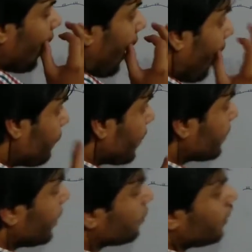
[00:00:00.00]
After
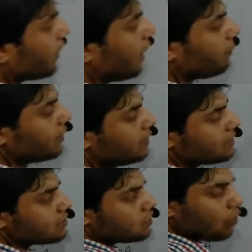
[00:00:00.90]
that what happened,
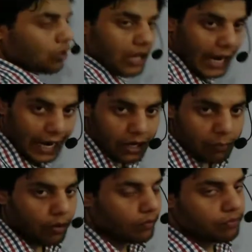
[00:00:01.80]
this is not the end
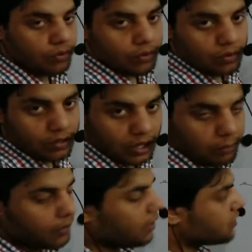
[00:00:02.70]
of
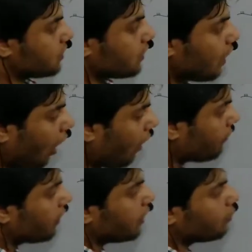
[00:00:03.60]
termination.
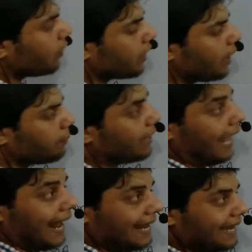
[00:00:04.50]
After that what happened,
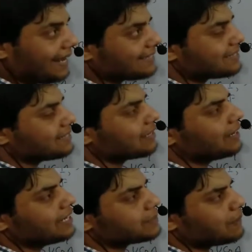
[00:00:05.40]
a next
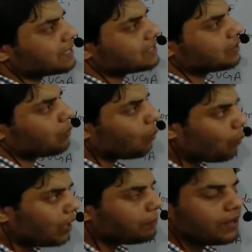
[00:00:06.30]
release factor
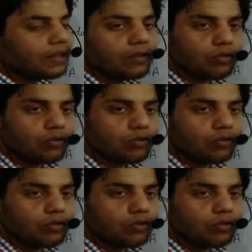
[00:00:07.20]
will be